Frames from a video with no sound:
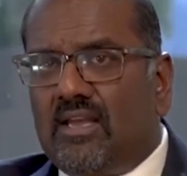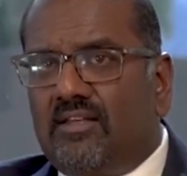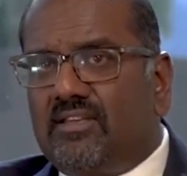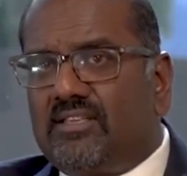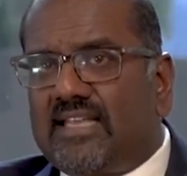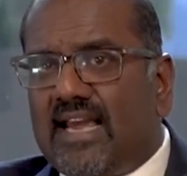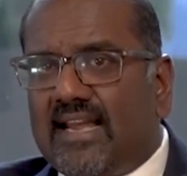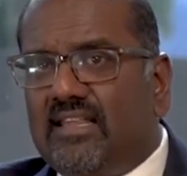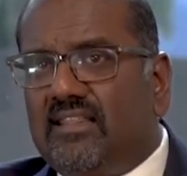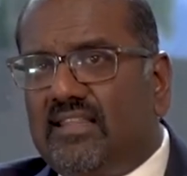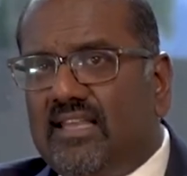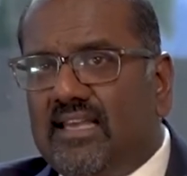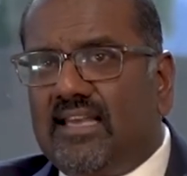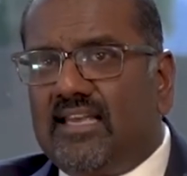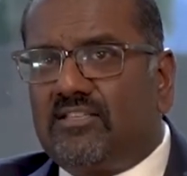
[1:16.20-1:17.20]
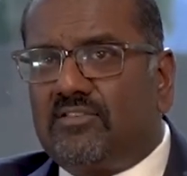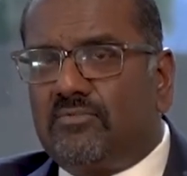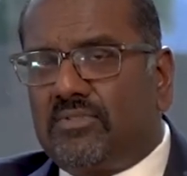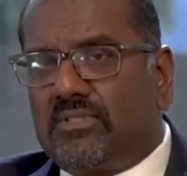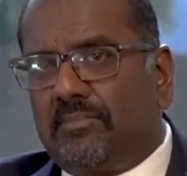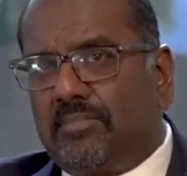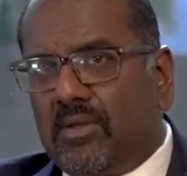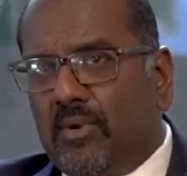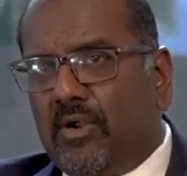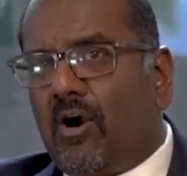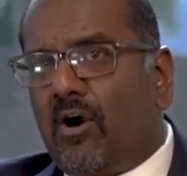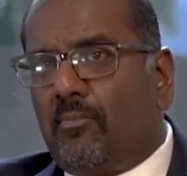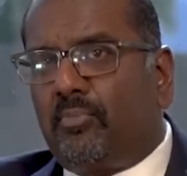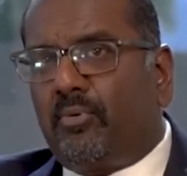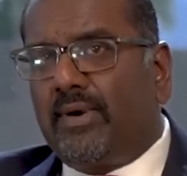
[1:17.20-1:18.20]
The second thing is something we
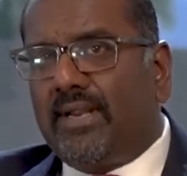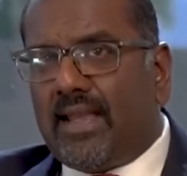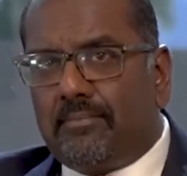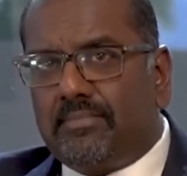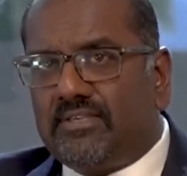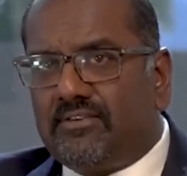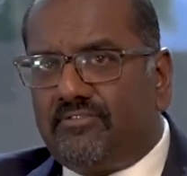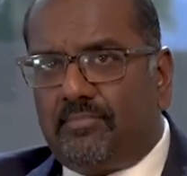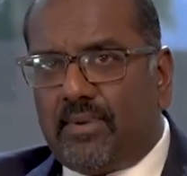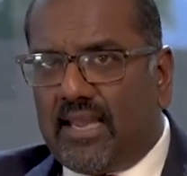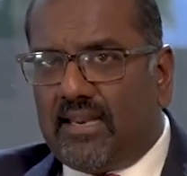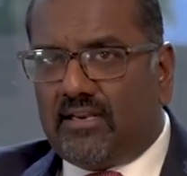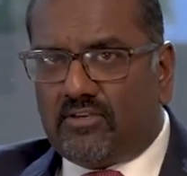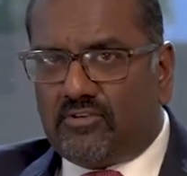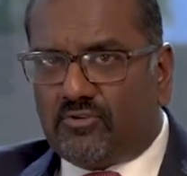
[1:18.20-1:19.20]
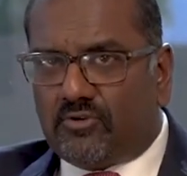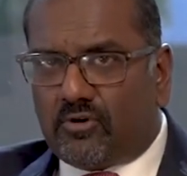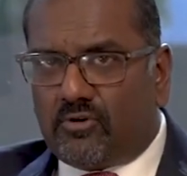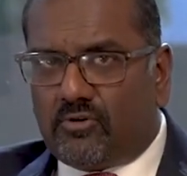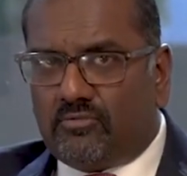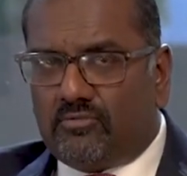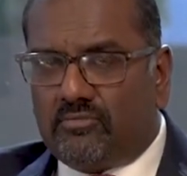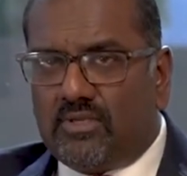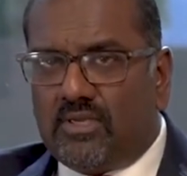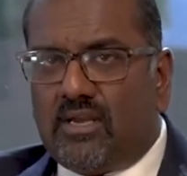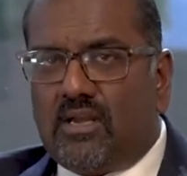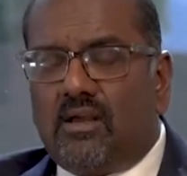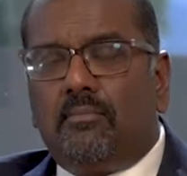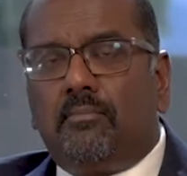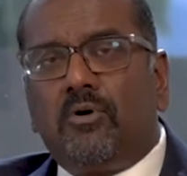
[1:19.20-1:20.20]
call preemptive pain control.
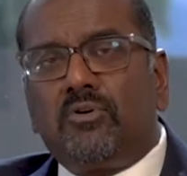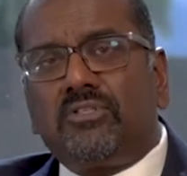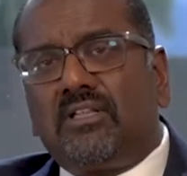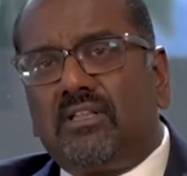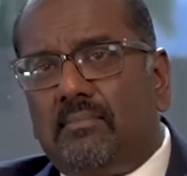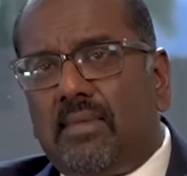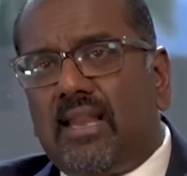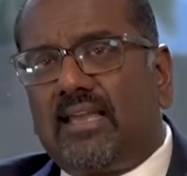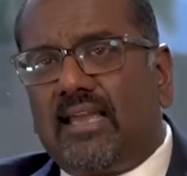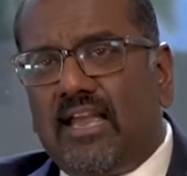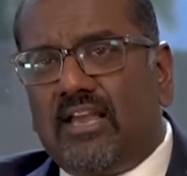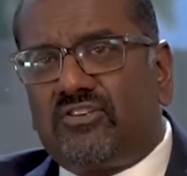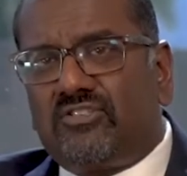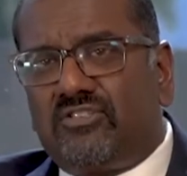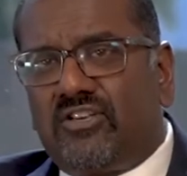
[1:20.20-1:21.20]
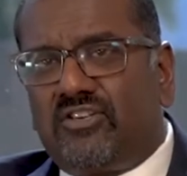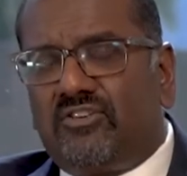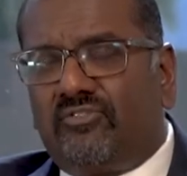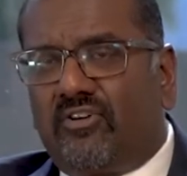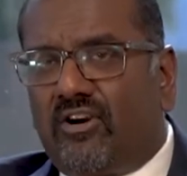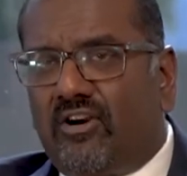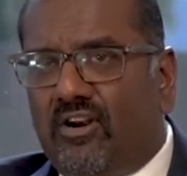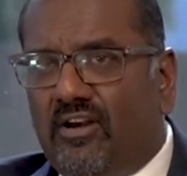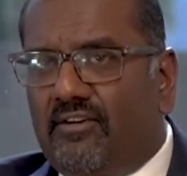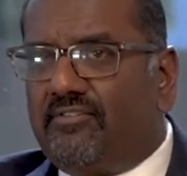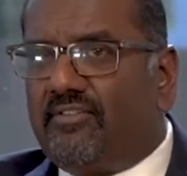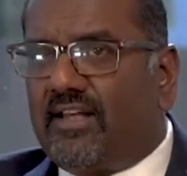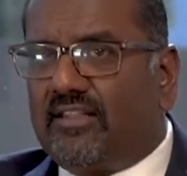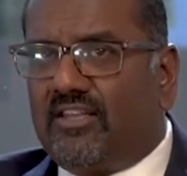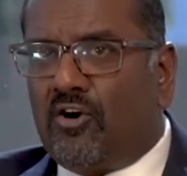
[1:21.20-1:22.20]
Most of the medications that you've heard of,
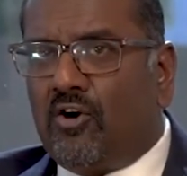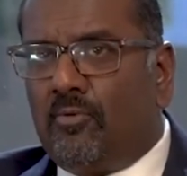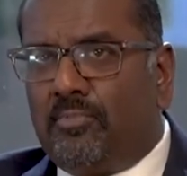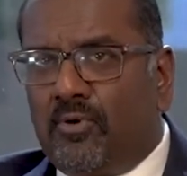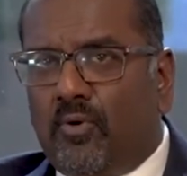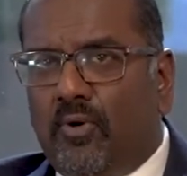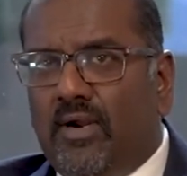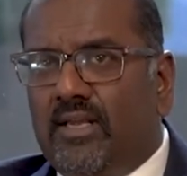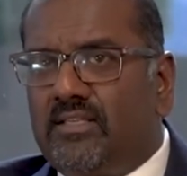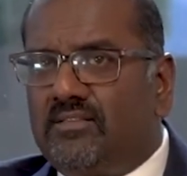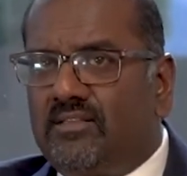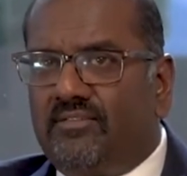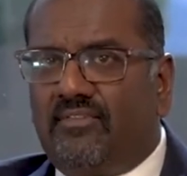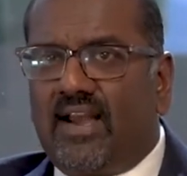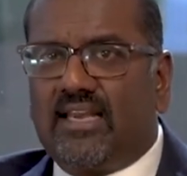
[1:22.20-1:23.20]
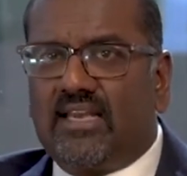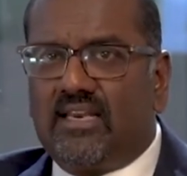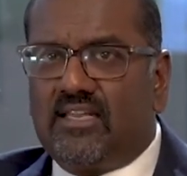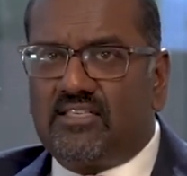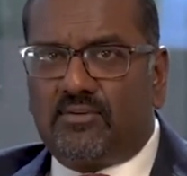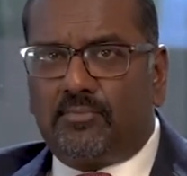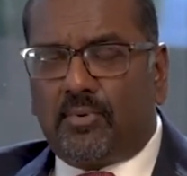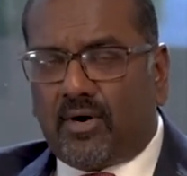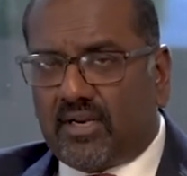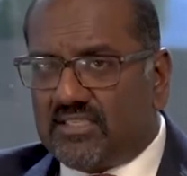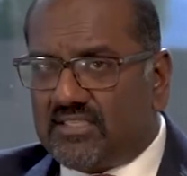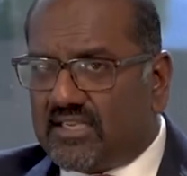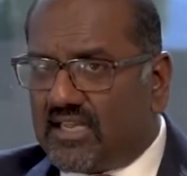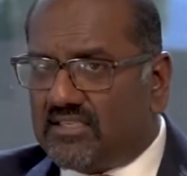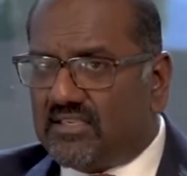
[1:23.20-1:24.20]
like the opioids, the Vicodins, the
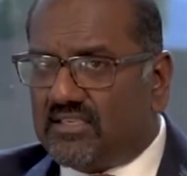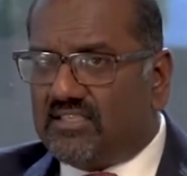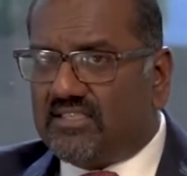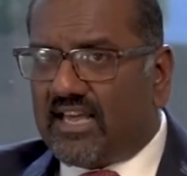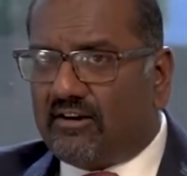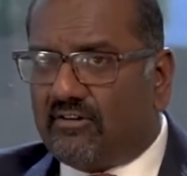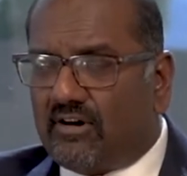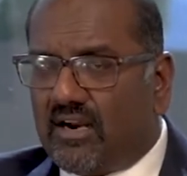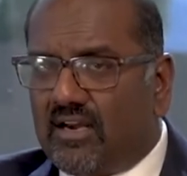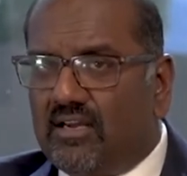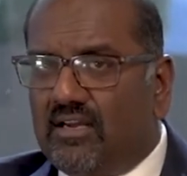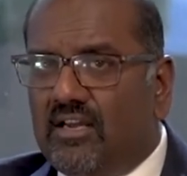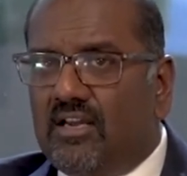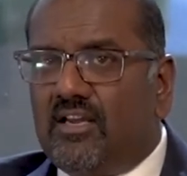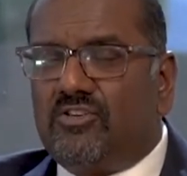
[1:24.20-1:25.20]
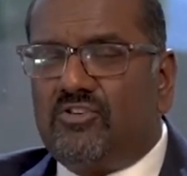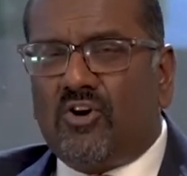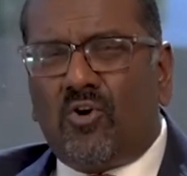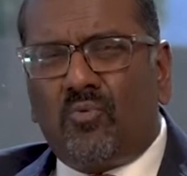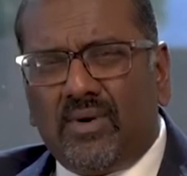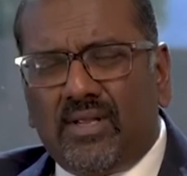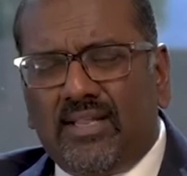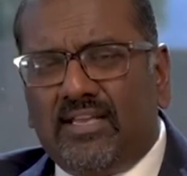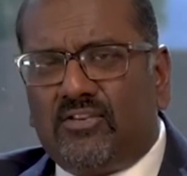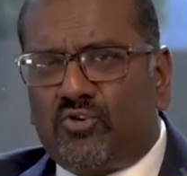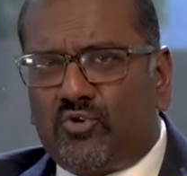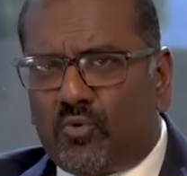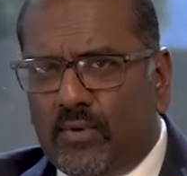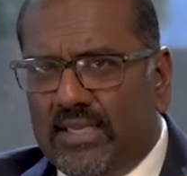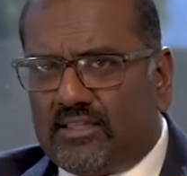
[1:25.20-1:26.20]
Percocets, etc., don't really
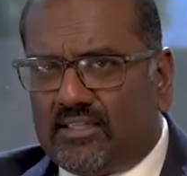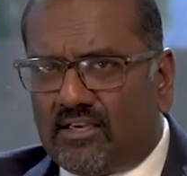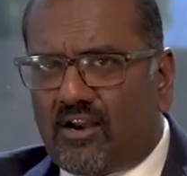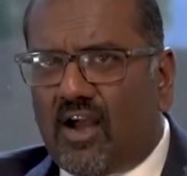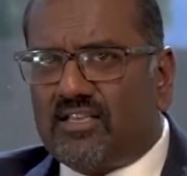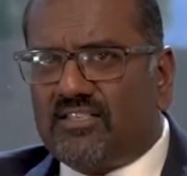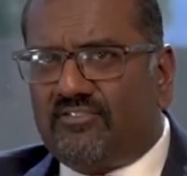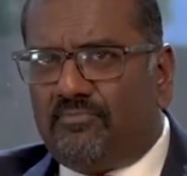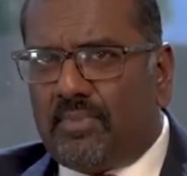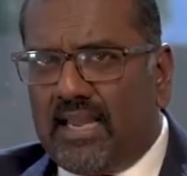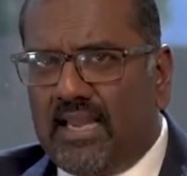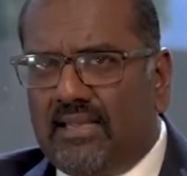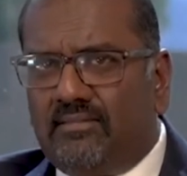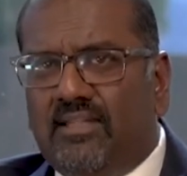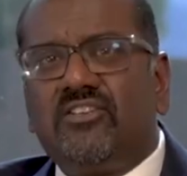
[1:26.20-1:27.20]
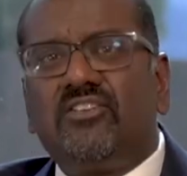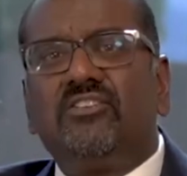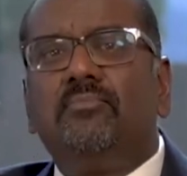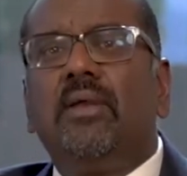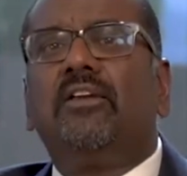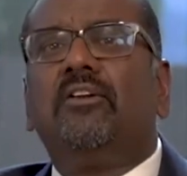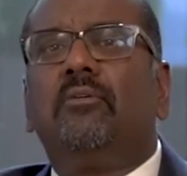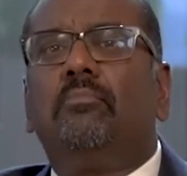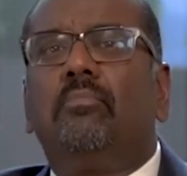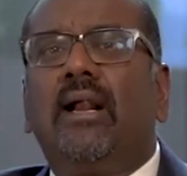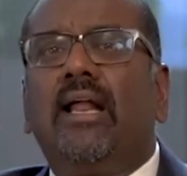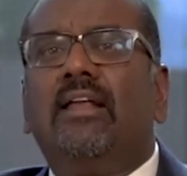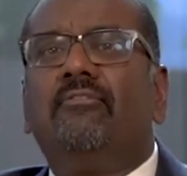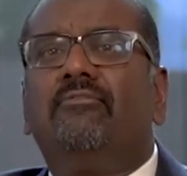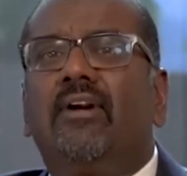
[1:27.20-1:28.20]
treat the cause of pain. They just make your
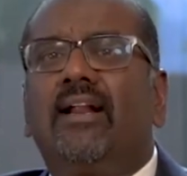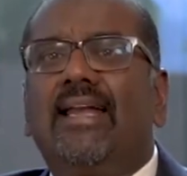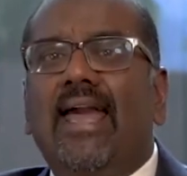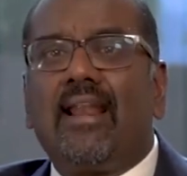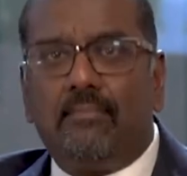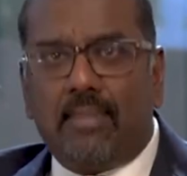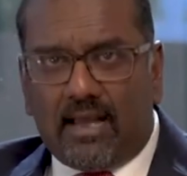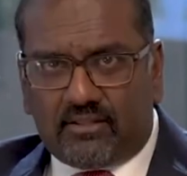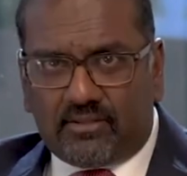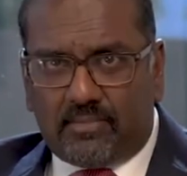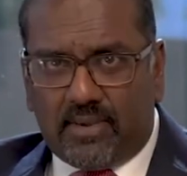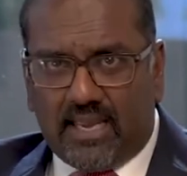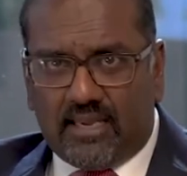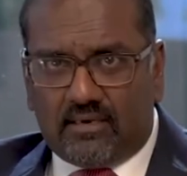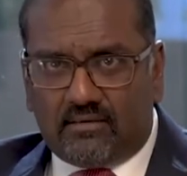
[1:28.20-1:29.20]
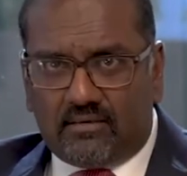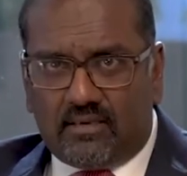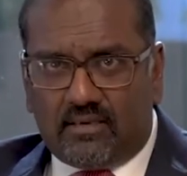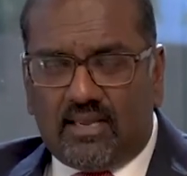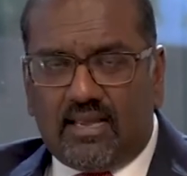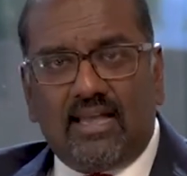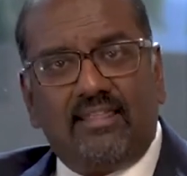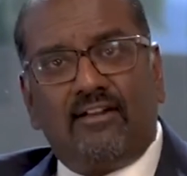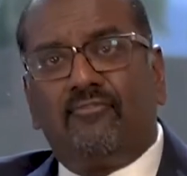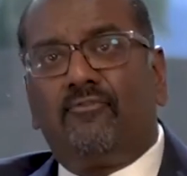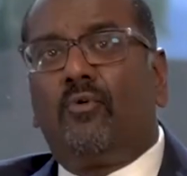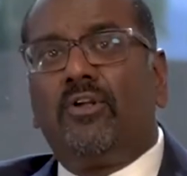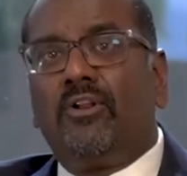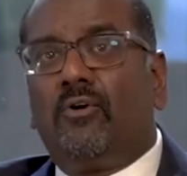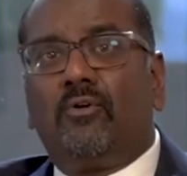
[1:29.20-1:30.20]
brain forget about the pain, and
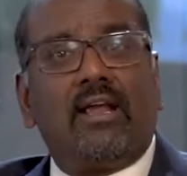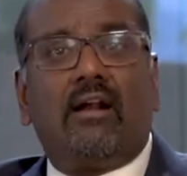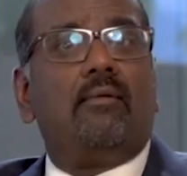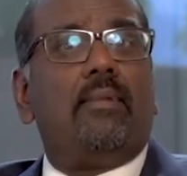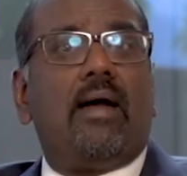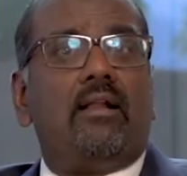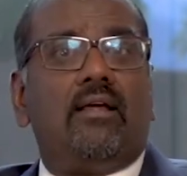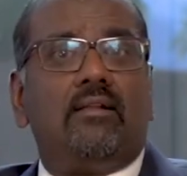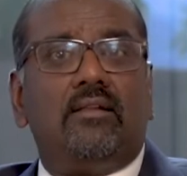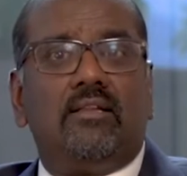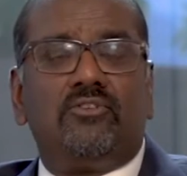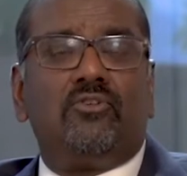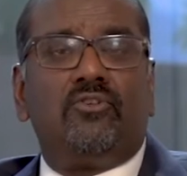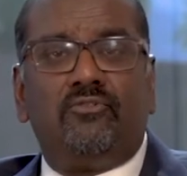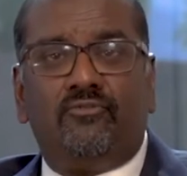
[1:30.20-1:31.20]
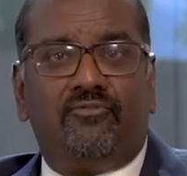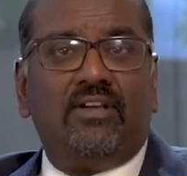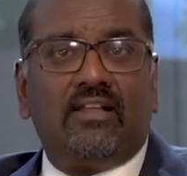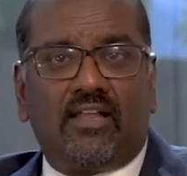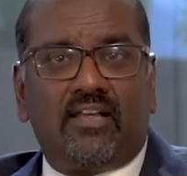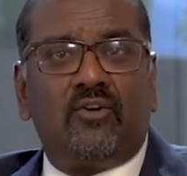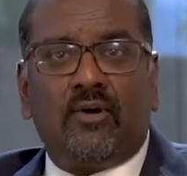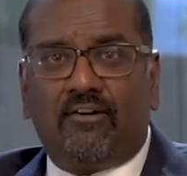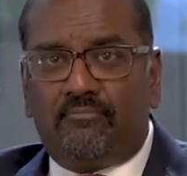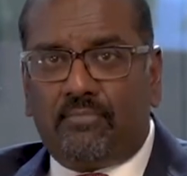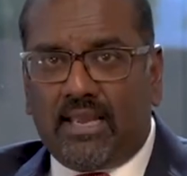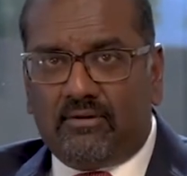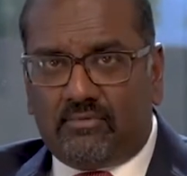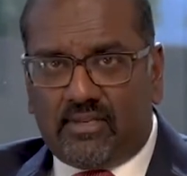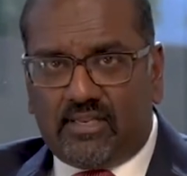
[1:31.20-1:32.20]
therefore you don't care about it, and so you feel like you have
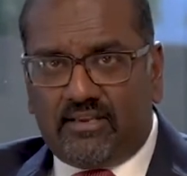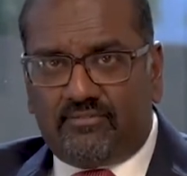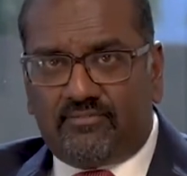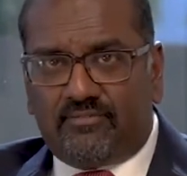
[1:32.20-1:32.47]
pain relief.